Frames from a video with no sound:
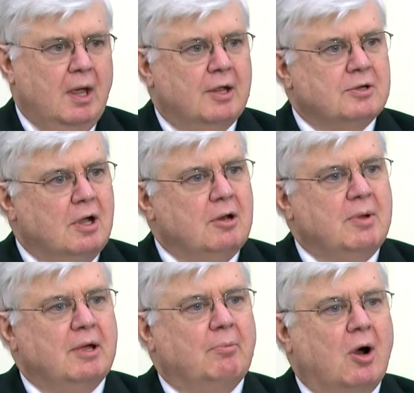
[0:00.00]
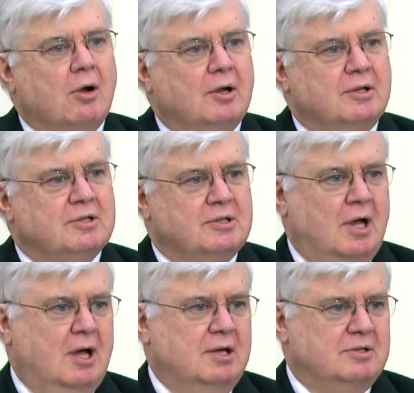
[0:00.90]
It's going to be a market the
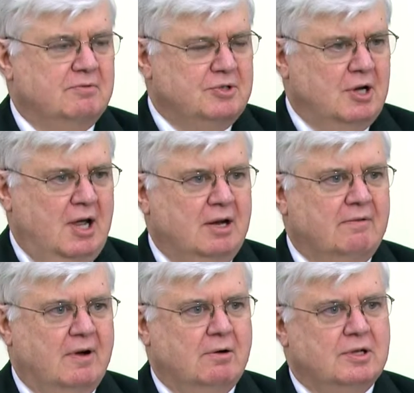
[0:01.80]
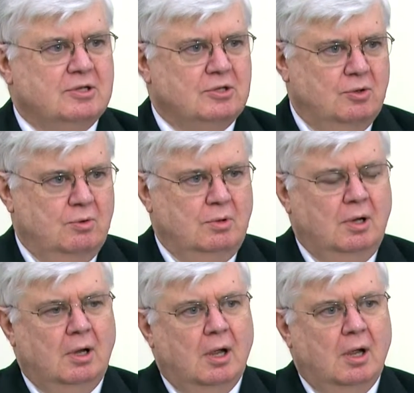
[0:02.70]
size of China very soon.